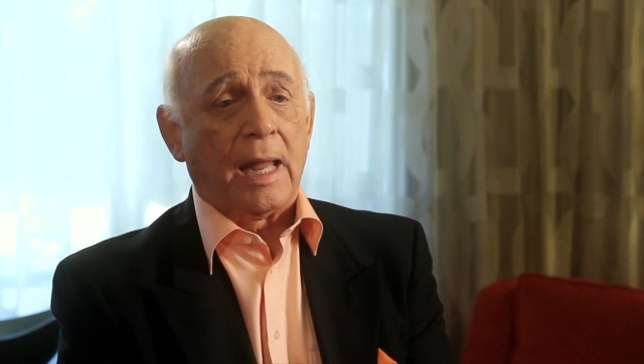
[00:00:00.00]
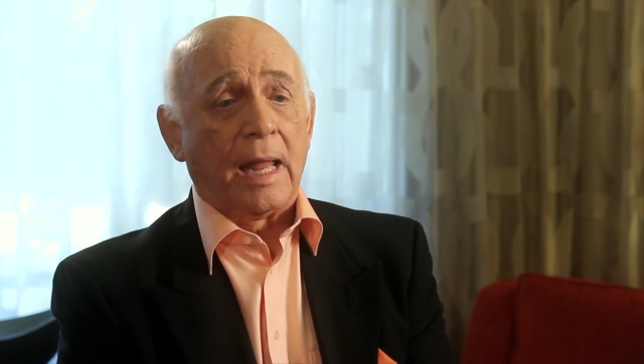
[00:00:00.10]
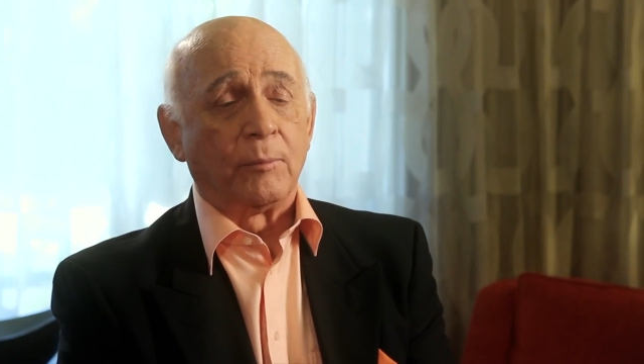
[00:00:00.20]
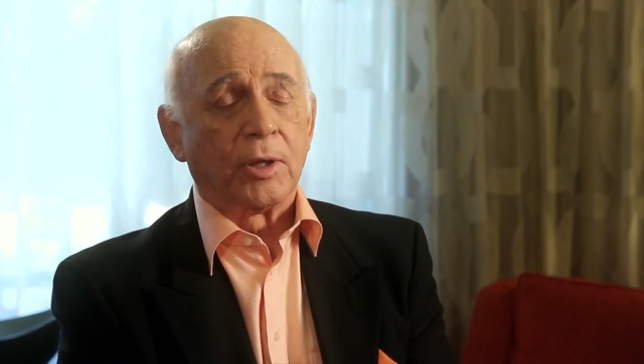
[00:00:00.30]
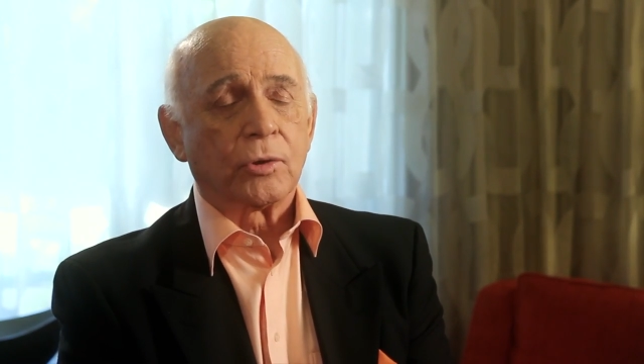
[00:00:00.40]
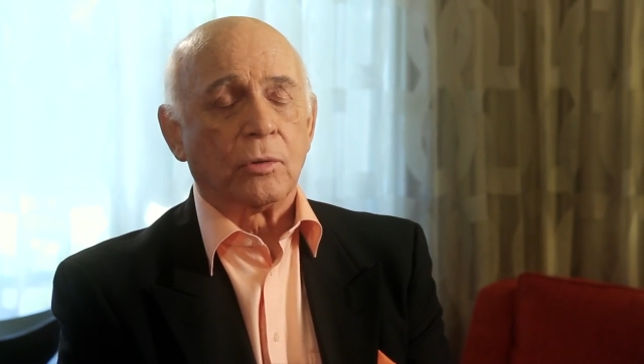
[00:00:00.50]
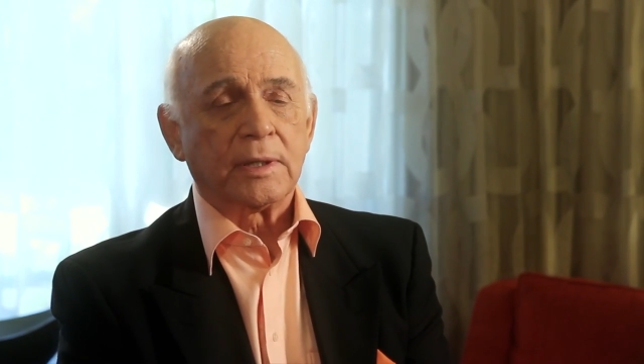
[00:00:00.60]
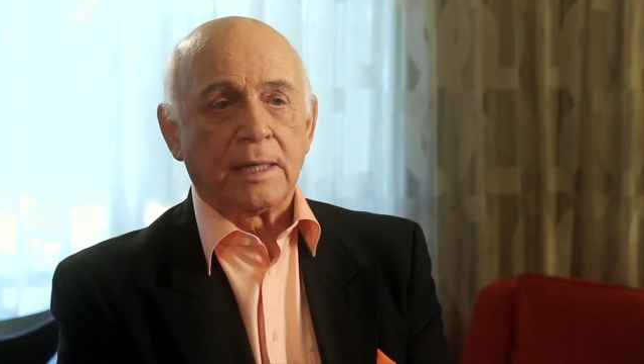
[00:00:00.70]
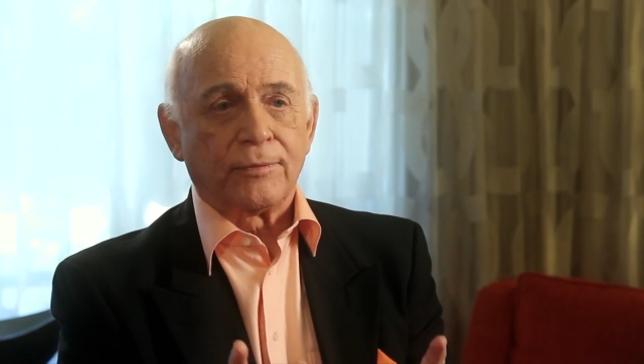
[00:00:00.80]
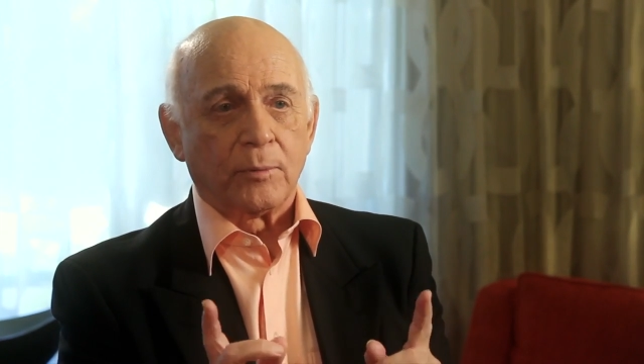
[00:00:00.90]
And we
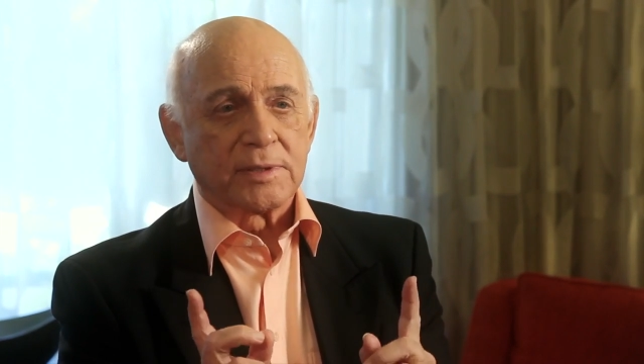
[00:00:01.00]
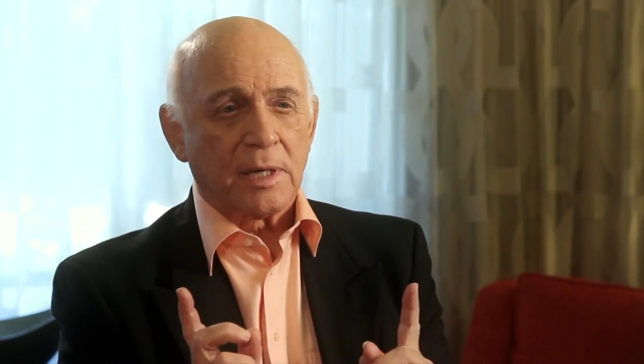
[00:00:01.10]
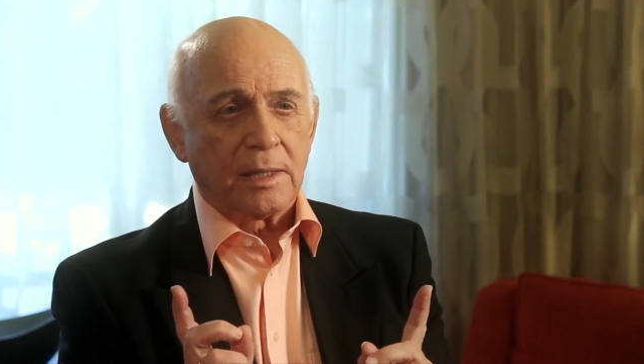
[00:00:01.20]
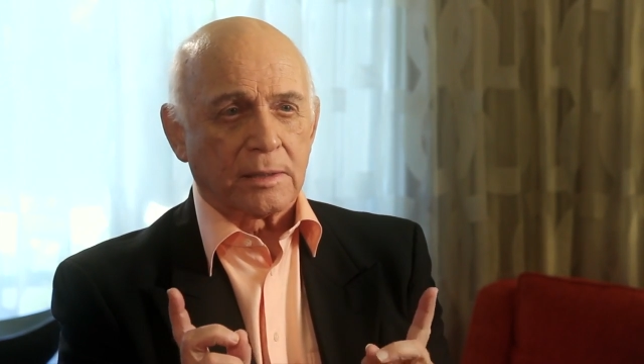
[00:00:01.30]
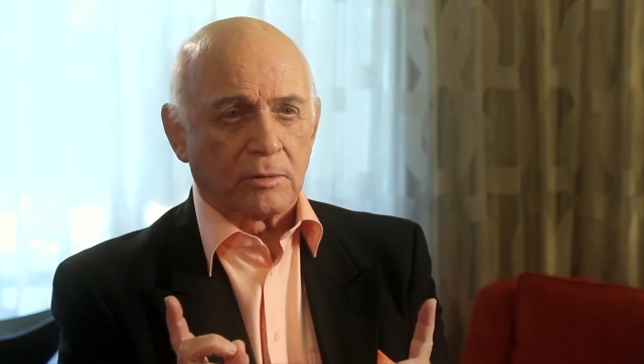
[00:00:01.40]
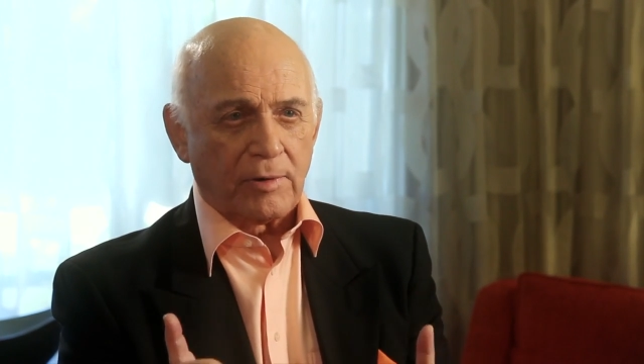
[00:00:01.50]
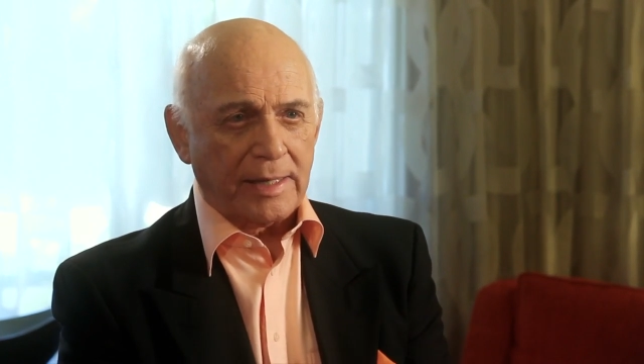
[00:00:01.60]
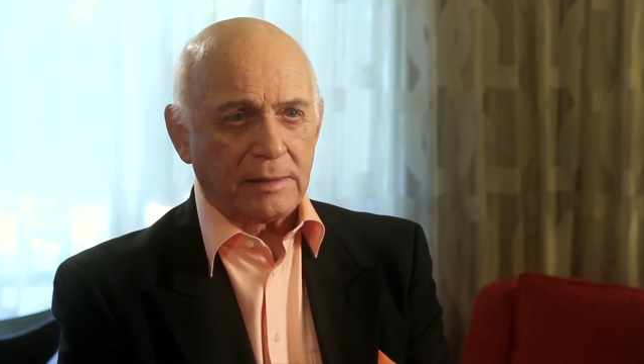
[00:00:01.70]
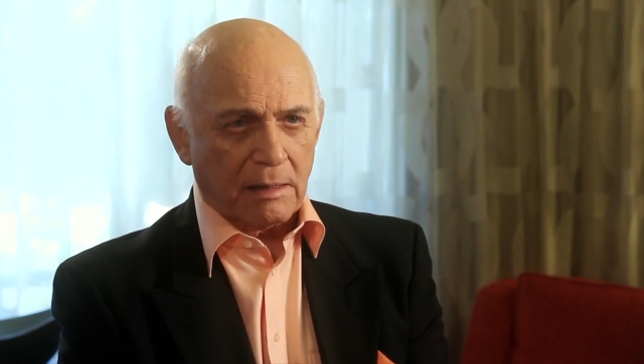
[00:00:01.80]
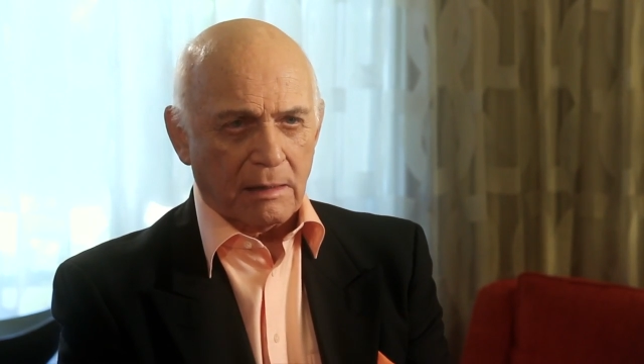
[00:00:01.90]
thought if it was on at the
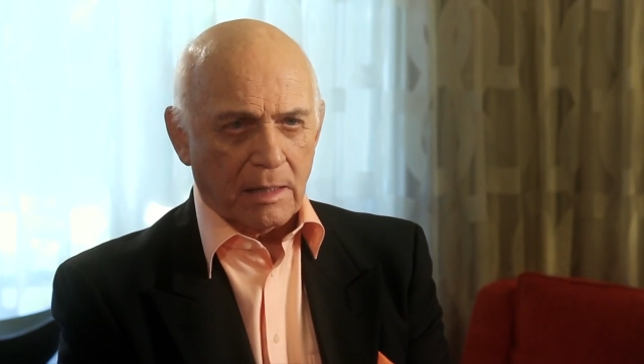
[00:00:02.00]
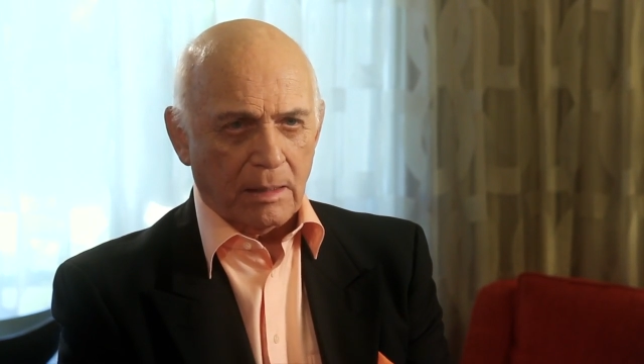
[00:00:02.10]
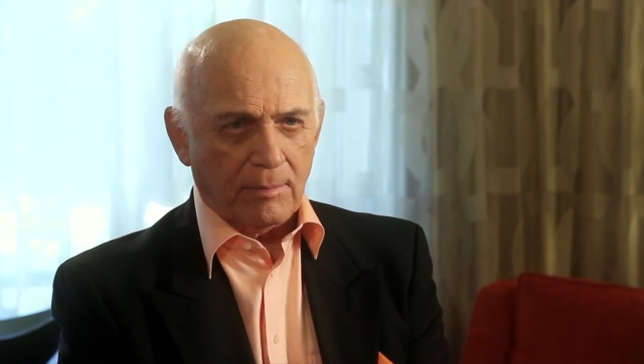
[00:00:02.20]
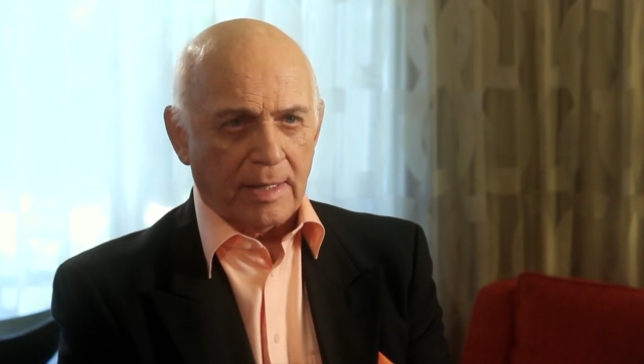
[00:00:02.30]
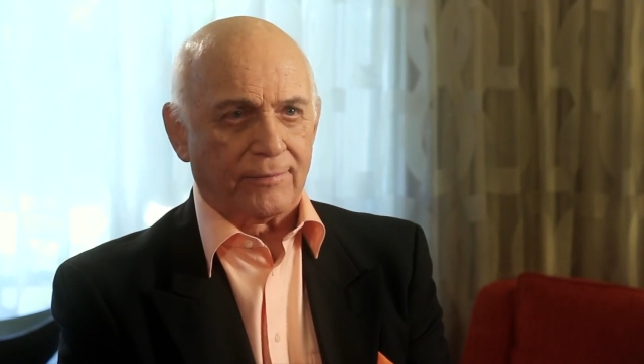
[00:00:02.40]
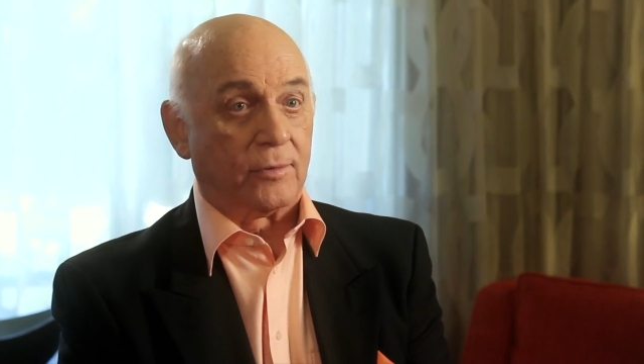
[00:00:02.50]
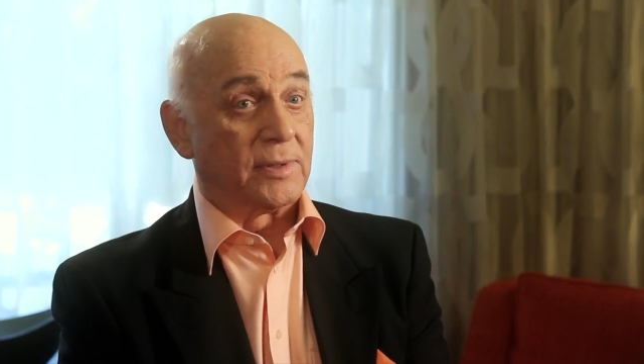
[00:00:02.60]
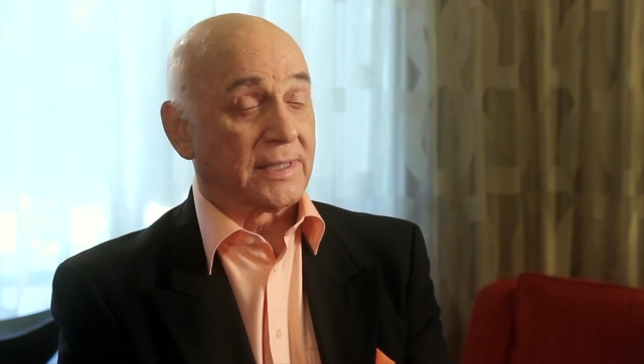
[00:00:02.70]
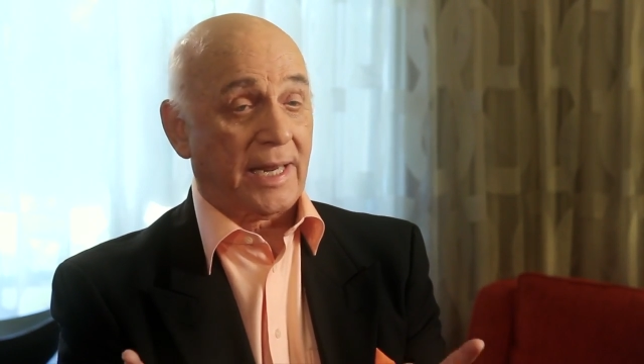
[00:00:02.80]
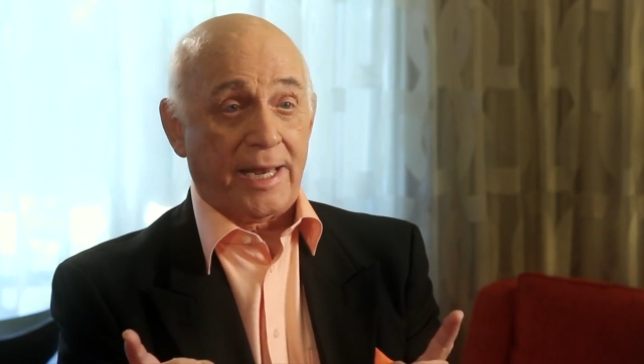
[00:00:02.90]
right time, if it
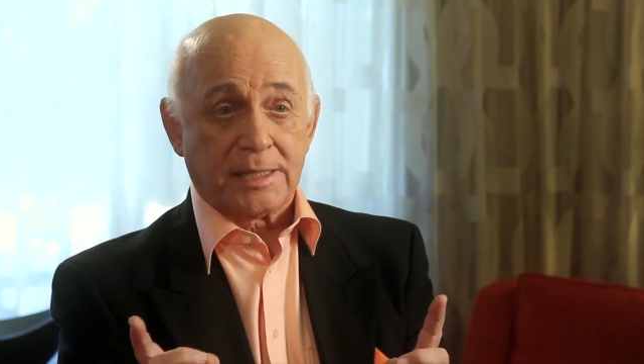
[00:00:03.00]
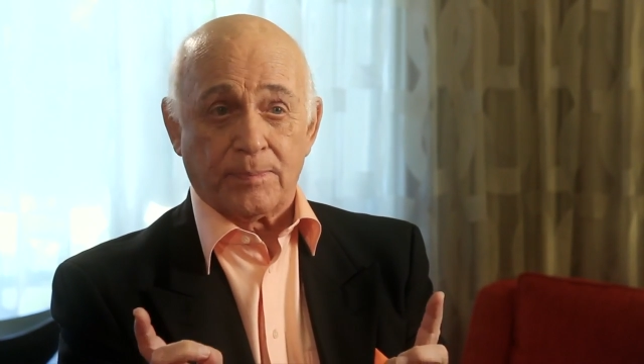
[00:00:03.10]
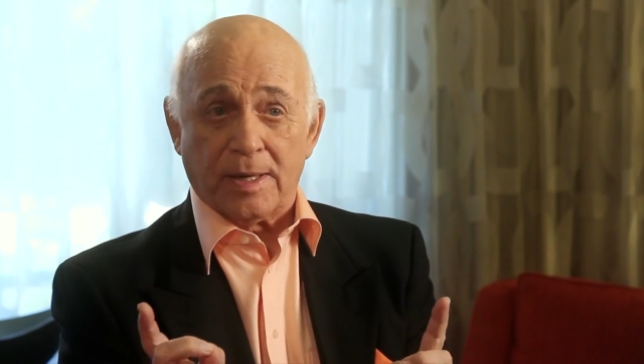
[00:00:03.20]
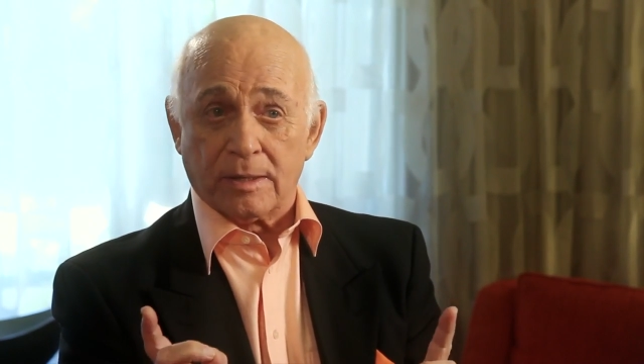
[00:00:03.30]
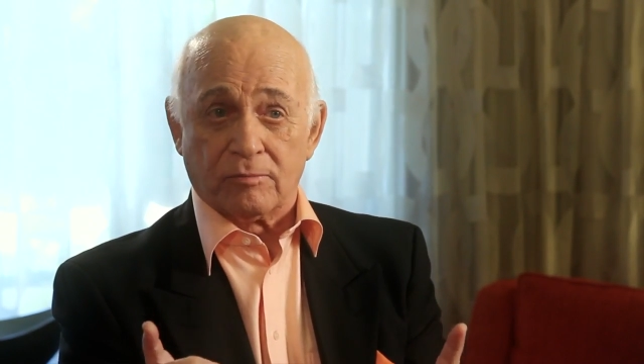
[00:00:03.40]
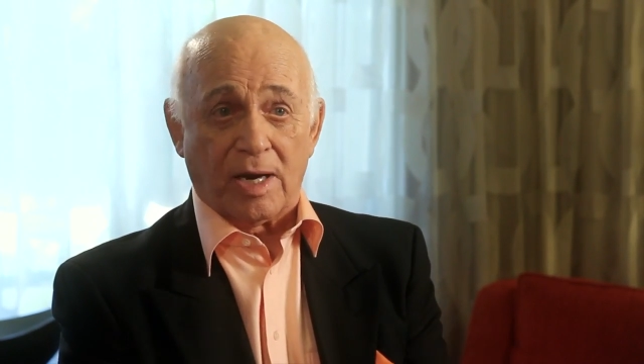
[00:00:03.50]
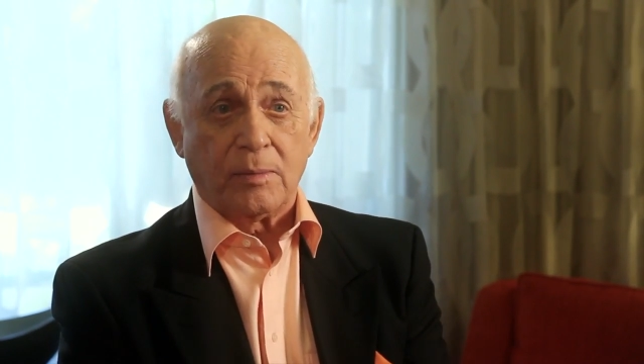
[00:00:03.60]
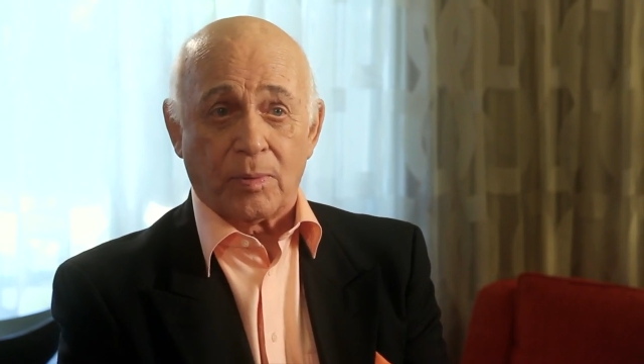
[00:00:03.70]
was cast by the right